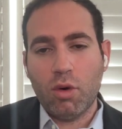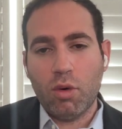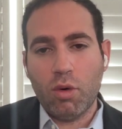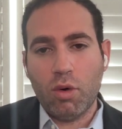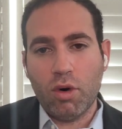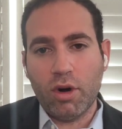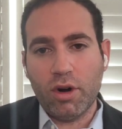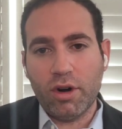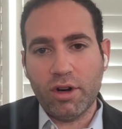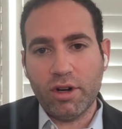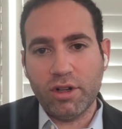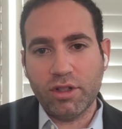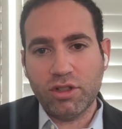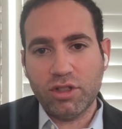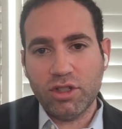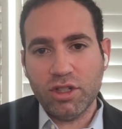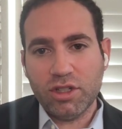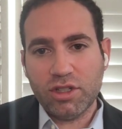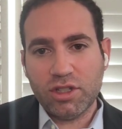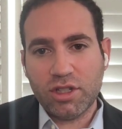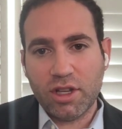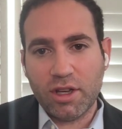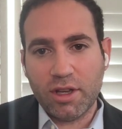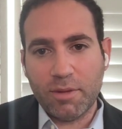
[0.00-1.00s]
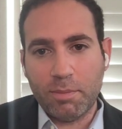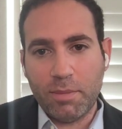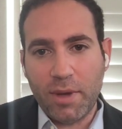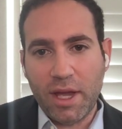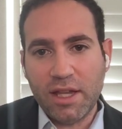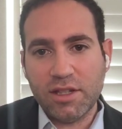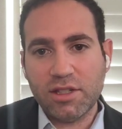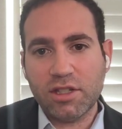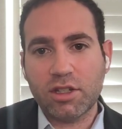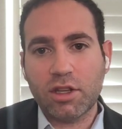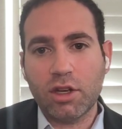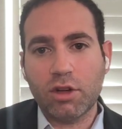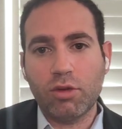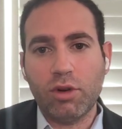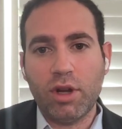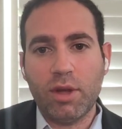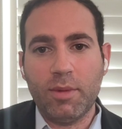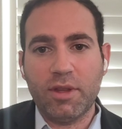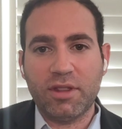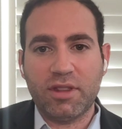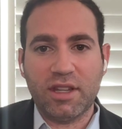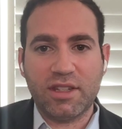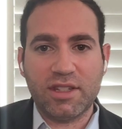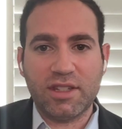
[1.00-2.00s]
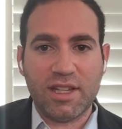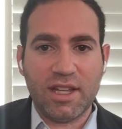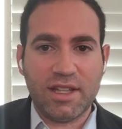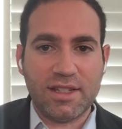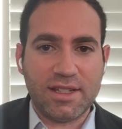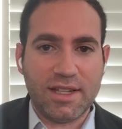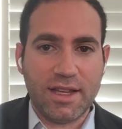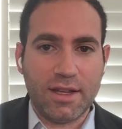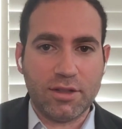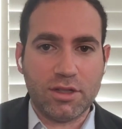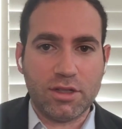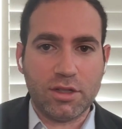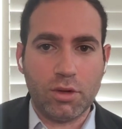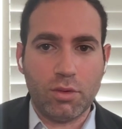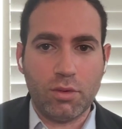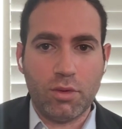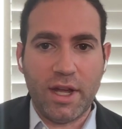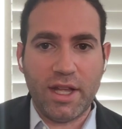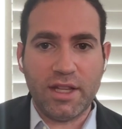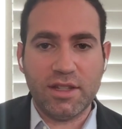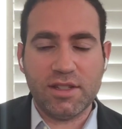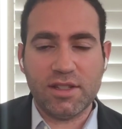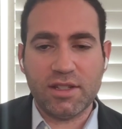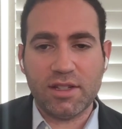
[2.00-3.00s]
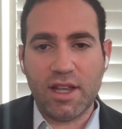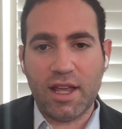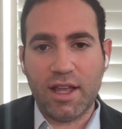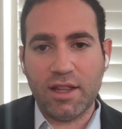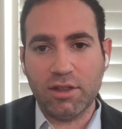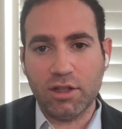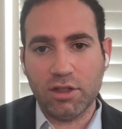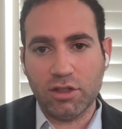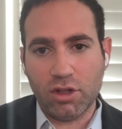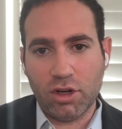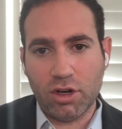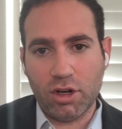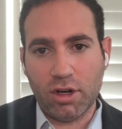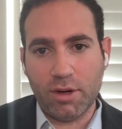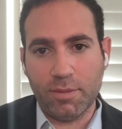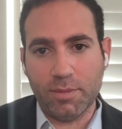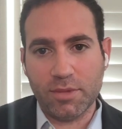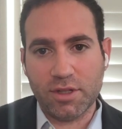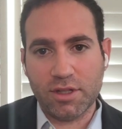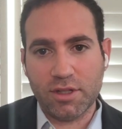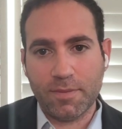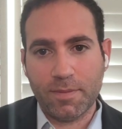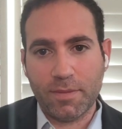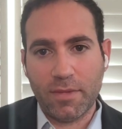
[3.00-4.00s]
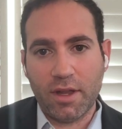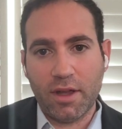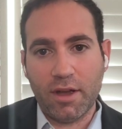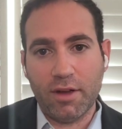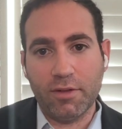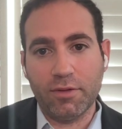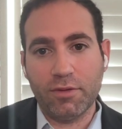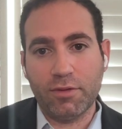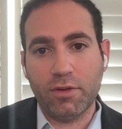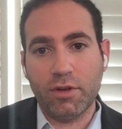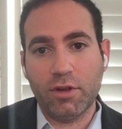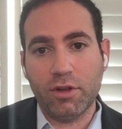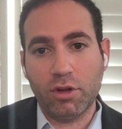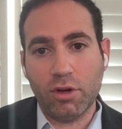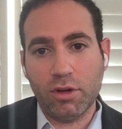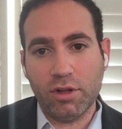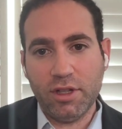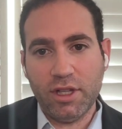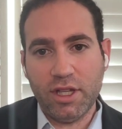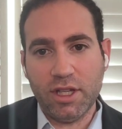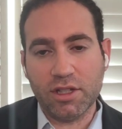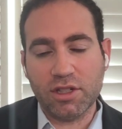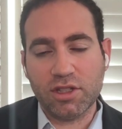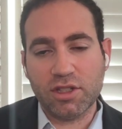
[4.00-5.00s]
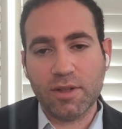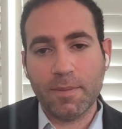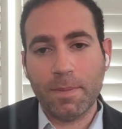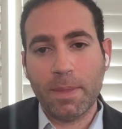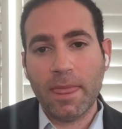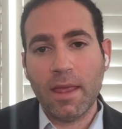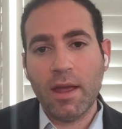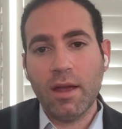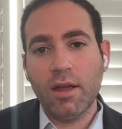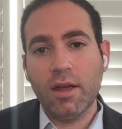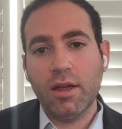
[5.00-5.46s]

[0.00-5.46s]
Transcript: or just a basic agreement that sets out the rents and the terms of your lease.